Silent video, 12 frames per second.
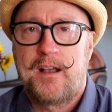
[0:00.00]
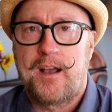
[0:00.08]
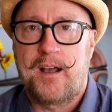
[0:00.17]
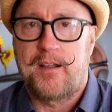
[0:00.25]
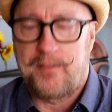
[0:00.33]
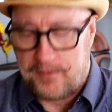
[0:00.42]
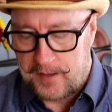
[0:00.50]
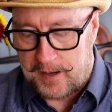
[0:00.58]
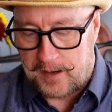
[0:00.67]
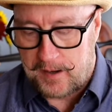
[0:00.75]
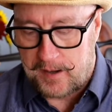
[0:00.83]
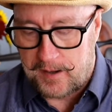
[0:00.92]

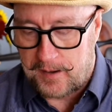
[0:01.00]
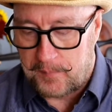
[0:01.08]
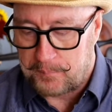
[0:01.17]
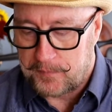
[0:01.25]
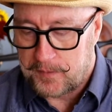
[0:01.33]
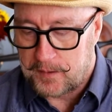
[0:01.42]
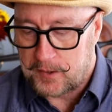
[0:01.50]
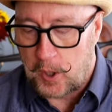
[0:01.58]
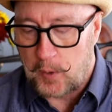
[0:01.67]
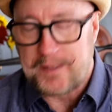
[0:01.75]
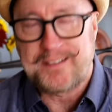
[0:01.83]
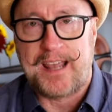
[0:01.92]
That
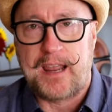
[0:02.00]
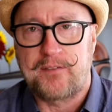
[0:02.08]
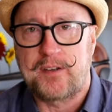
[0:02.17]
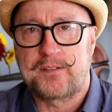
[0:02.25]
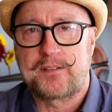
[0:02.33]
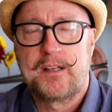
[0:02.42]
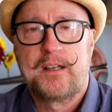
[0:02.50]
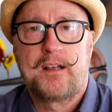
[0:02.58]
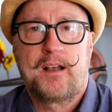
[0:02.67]
Cody Davis,